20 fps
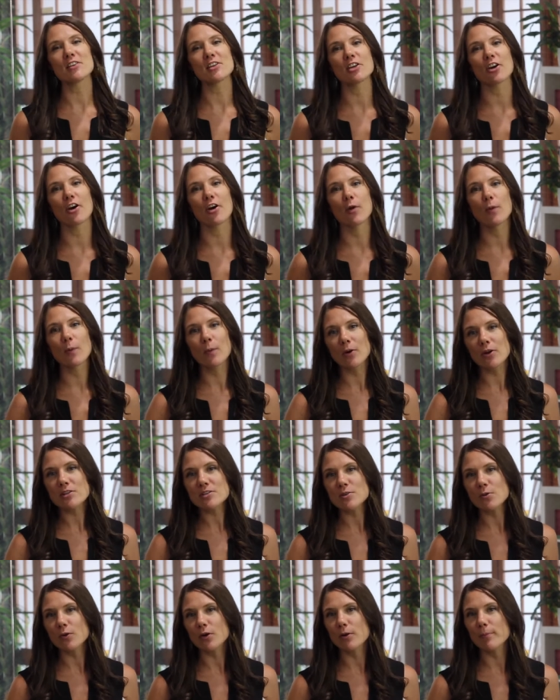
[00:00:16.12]
video, we want
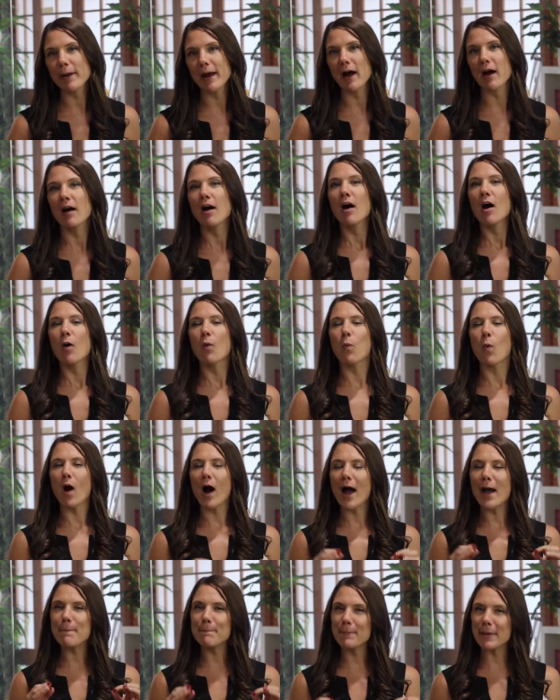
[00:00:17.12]
to talk about
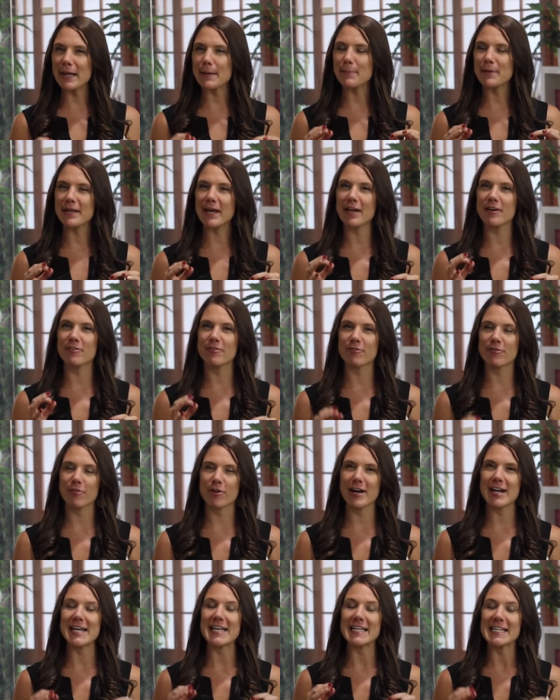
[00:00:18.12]
why BPA
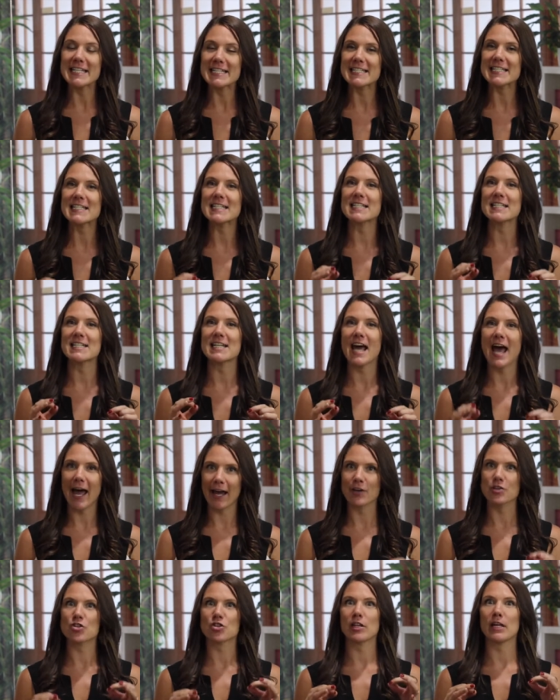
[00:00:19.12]
free isn't
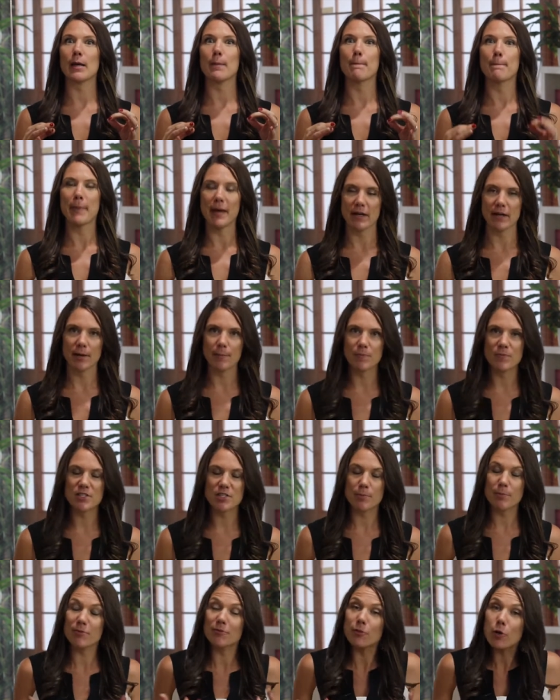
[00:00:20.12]
actually better.
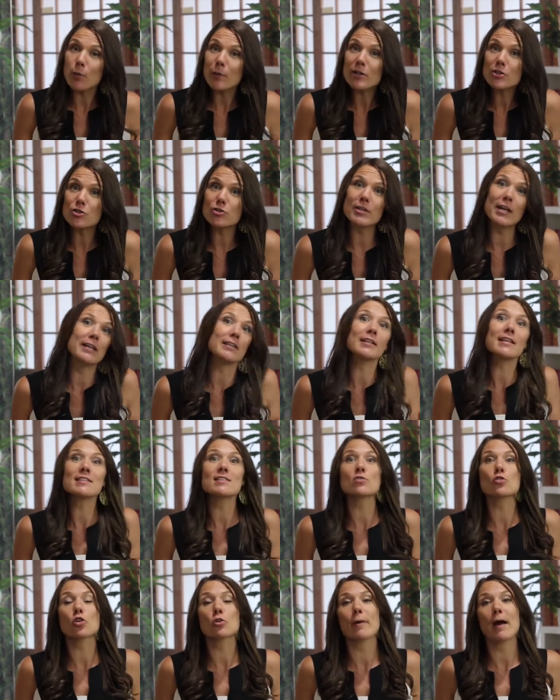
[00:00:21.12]
So before we do that,
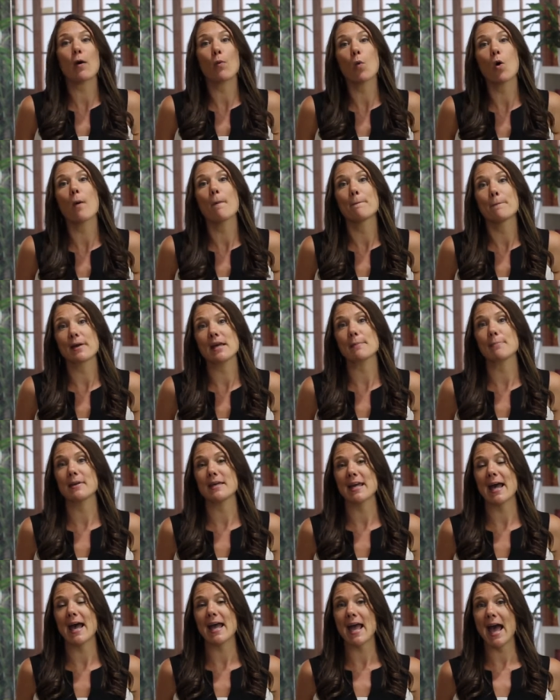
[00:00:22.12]
let's talk about what
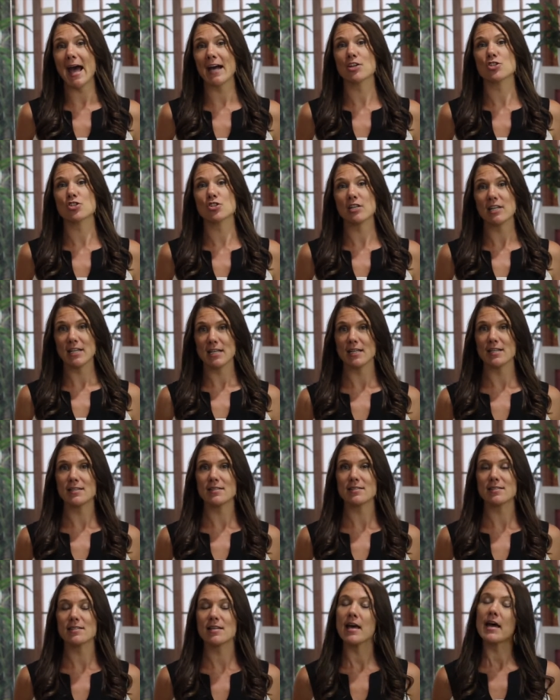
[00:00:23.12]
BPA
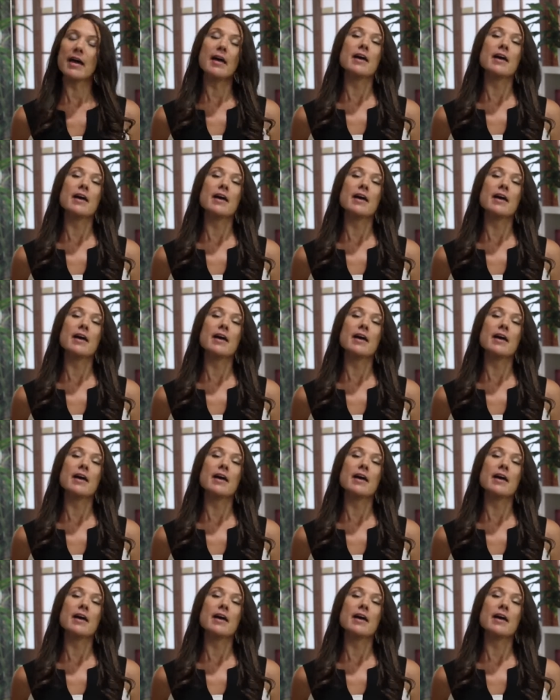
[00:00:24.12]
actually is.